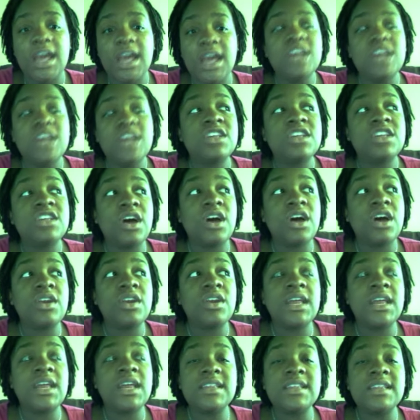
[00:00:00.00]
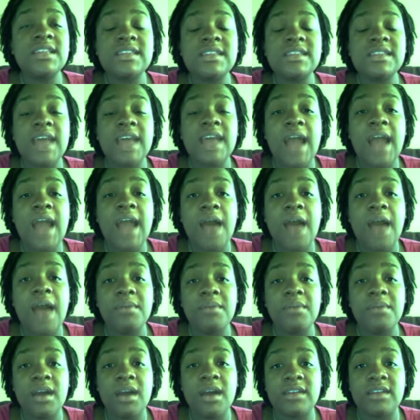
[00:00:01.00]
So, needless to say, I will be
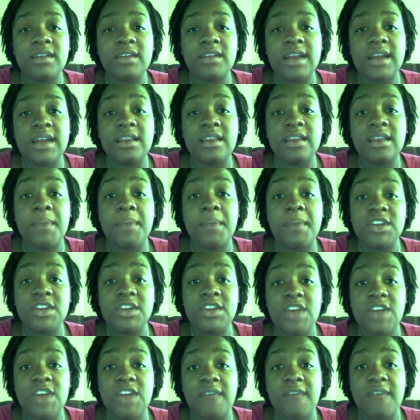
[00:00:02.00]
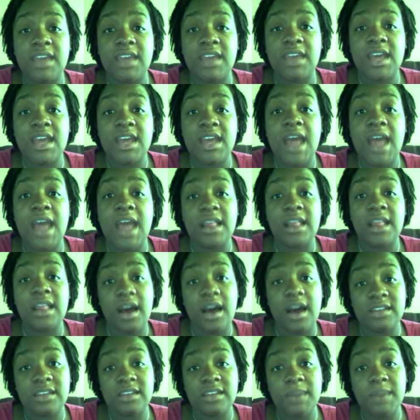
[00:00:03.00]
contacting the patient advocate at the
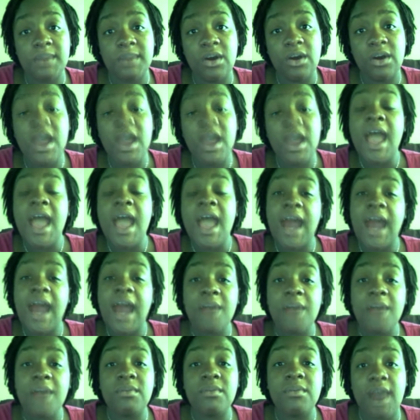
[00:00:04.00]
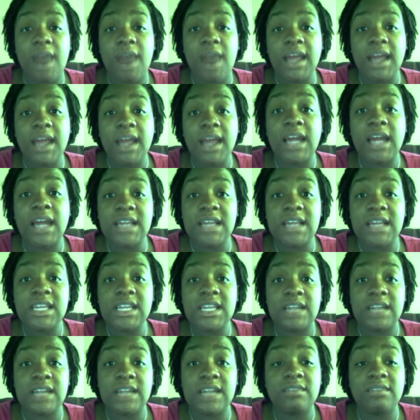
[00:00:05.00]
hospital and I'll be writing lots and
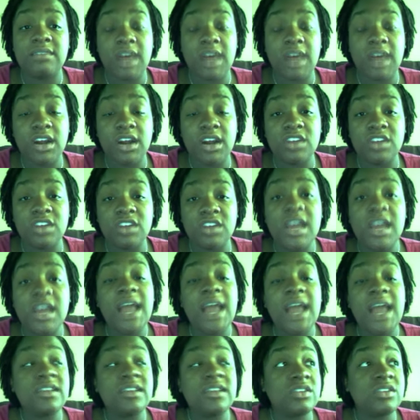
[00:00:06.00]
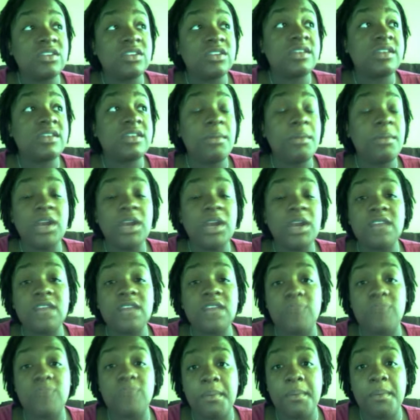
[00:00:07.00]
lots of letters until someone gets
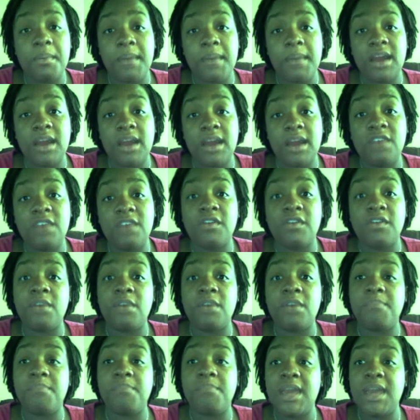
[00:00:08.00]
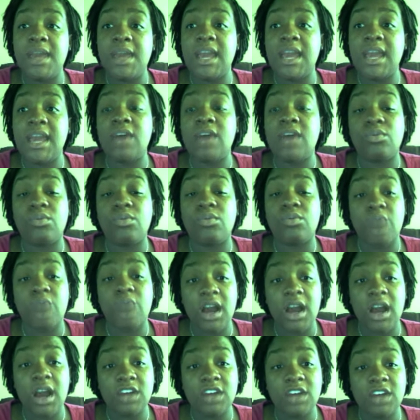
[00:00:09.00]
reprimanded for being in a
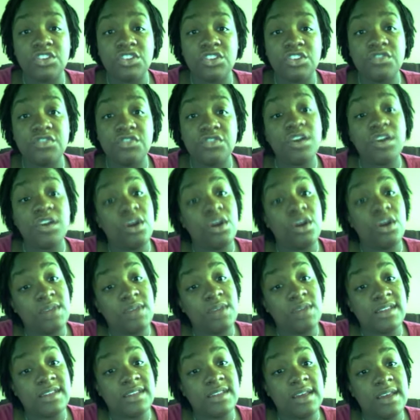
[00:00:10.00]
rush for no reason.